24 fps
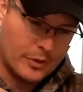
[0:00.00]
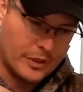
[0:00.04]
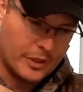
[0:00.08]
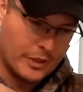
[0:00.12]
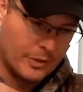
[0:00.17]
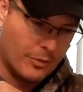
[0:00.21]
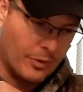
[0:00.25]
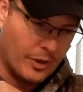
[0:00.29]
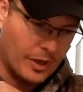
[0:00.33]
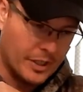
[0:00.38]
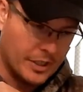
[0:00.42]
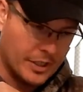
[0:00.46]
which
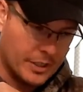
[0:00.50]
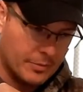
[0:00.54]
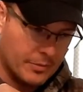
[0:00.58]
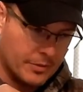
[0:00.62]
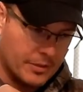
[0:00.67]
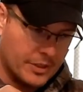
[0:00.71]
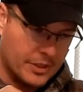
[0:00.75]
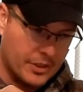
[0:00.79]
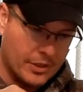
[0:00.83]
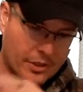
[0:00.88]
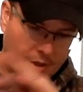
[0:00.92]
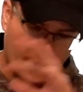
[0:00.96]
is why it's
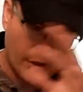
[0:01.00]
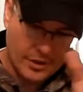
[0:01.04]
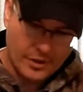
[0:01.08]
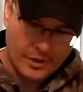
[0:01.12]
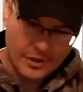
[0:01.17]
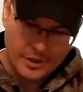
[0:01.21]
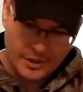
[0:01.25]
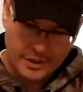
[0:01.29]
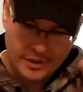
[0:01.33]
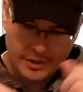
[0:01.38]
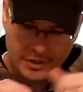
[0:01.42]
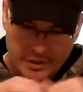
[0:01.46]
been
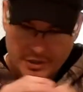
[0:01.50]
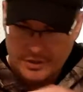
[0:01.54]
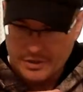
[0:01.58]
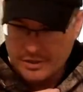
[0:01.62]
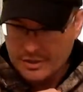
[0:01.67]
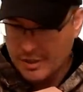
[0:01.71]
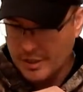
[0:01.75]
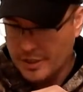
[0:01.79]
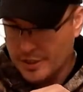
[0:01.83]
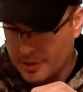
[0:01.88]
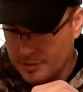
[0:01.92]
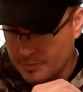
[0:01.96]
segregated and
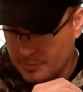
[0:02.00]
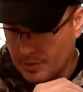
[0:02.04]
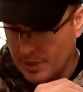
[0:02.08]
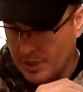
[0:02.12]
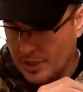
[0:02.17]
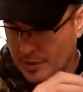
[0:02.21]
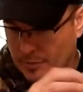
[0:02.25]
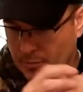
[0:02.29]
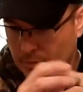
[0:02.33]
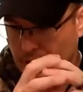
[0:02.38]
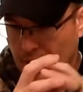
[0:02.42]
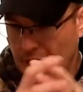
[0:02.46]
it's
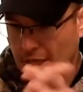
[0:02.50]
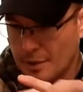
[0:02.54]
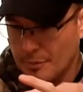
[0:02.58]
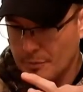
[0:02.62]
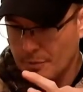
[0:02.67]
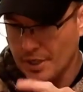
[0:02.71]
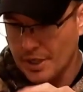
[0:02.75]
pink and black.